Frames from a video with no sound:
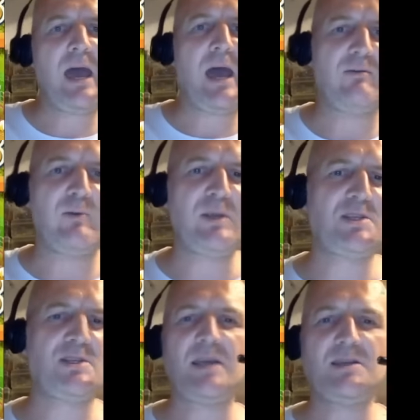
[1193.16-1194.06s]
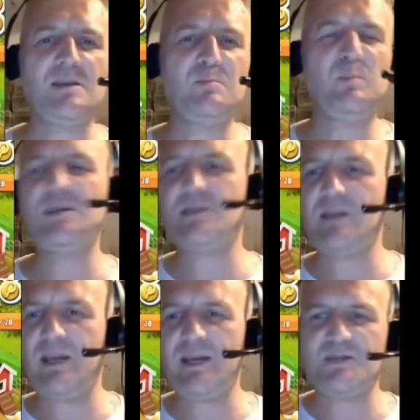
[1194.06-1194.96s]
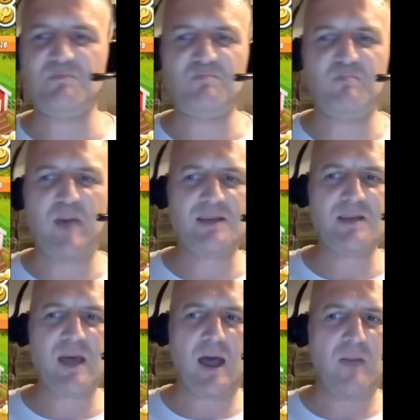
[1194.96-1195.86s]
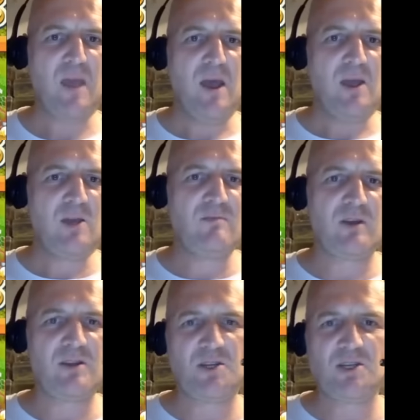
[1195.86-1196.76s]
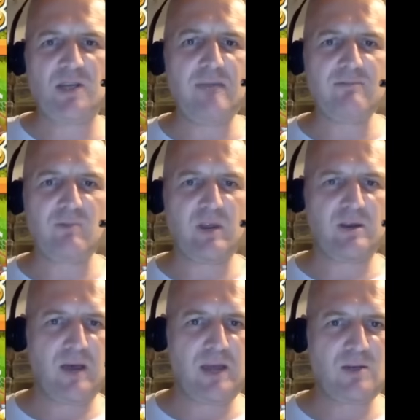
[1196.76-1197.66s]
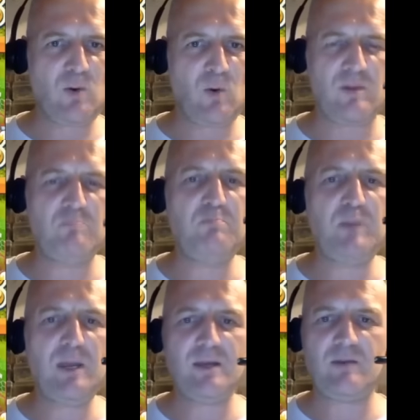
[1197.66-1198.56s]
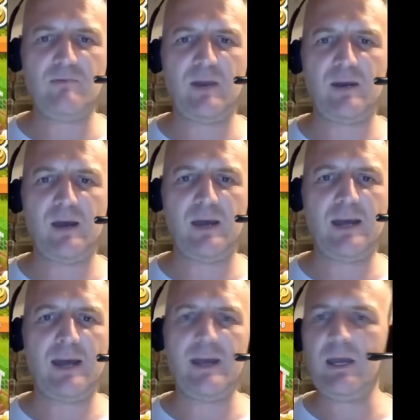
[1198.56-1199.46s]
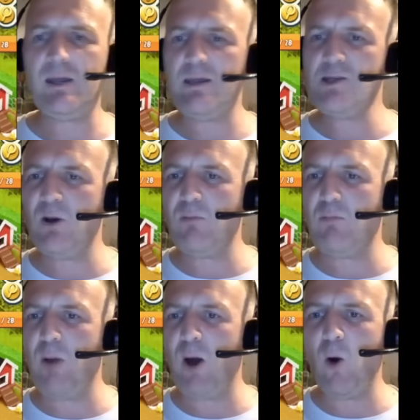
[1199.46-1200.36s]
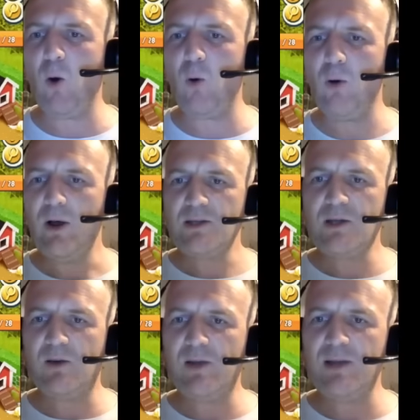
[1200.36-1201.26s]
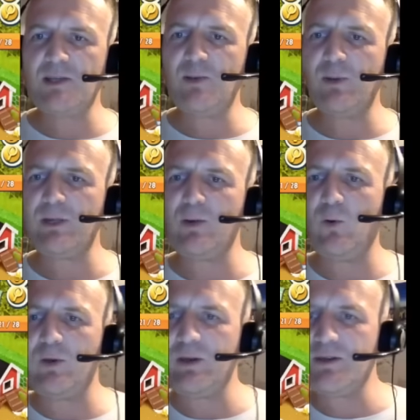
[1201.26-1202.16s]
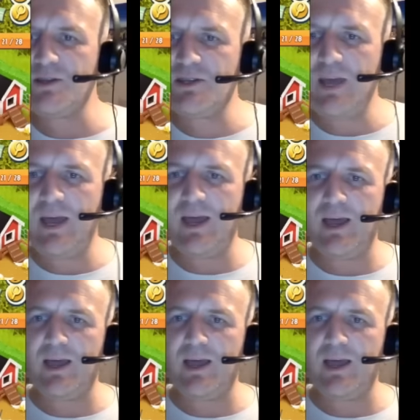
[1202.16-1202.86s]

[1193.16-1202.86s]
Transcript: which sexy beast is better. You've got the shaved red knight or the bearded red knight, and here is your poll. So let's see what the audience says.